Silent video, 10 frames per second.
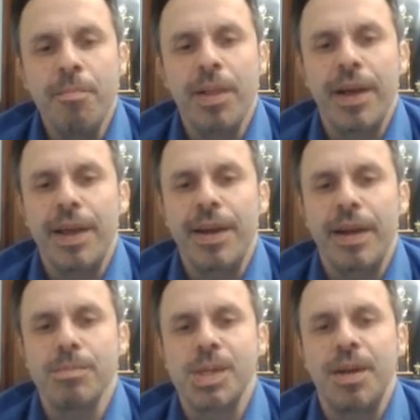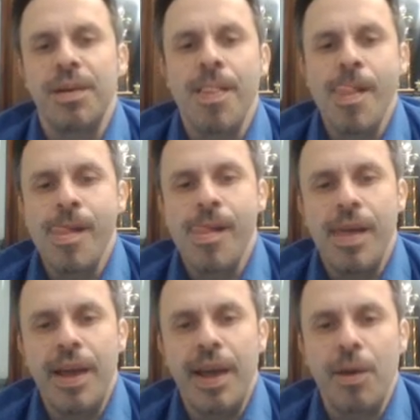Black king comes in.
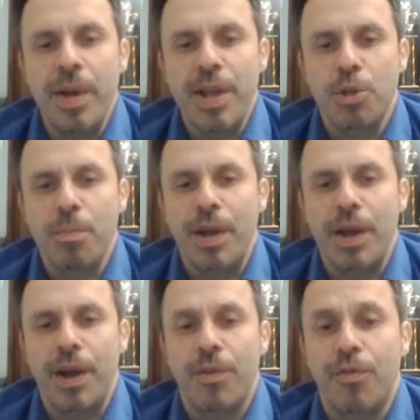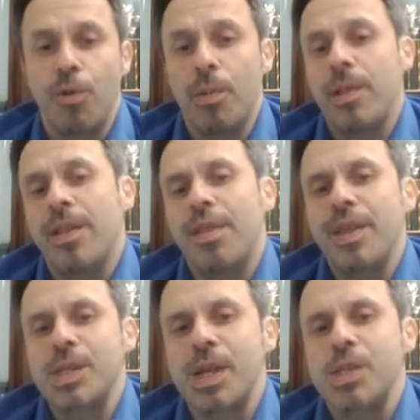Again, we need to be careful. Well, in
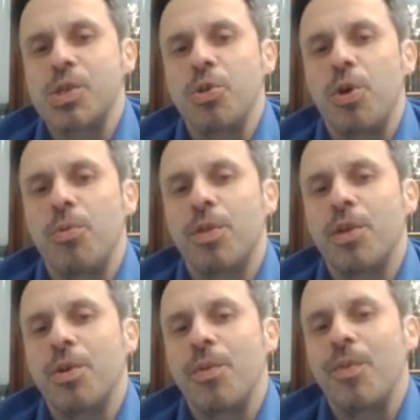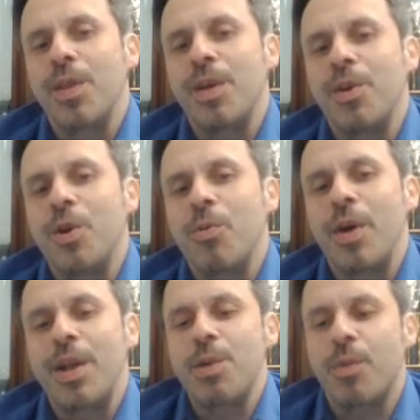this case, you don't. You can really go
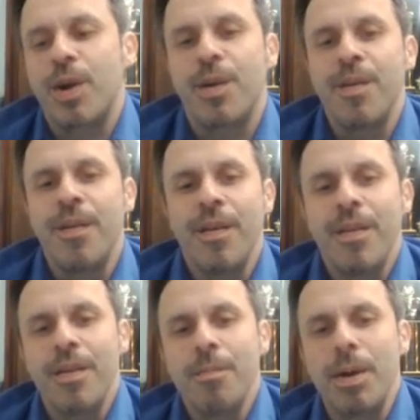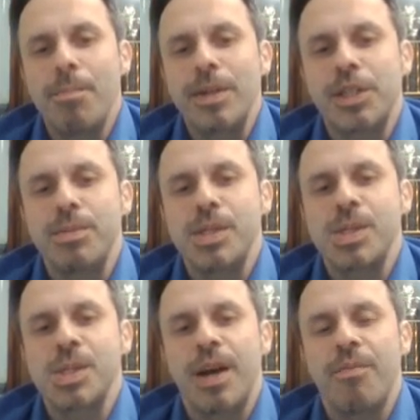anywhere. But bishop
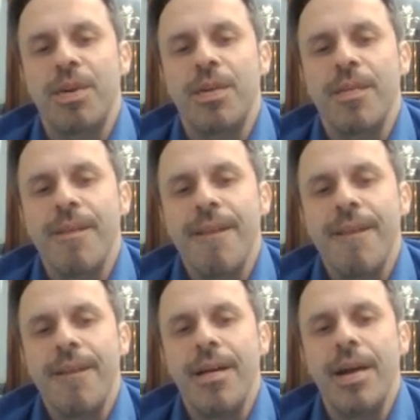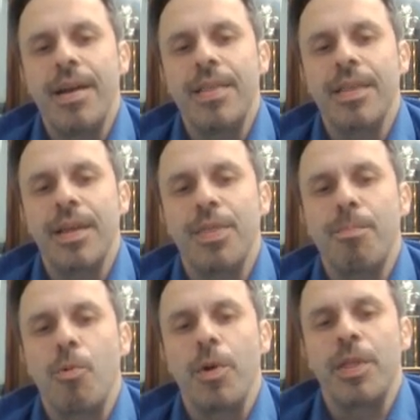d7. And
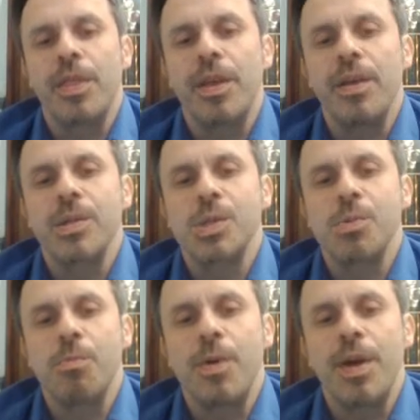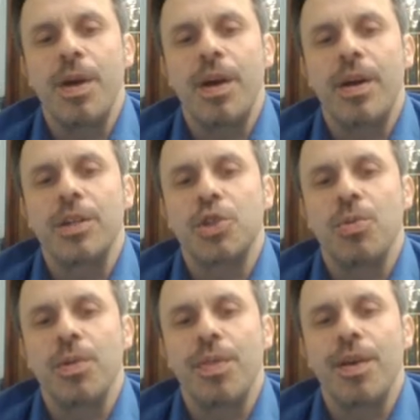the point is, we are
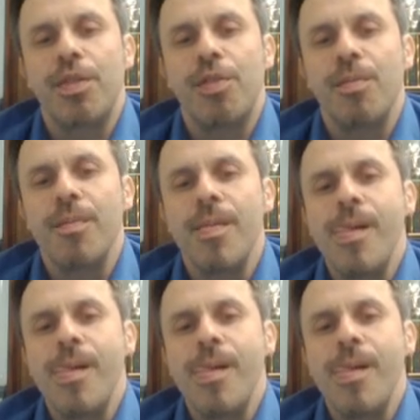controlling this.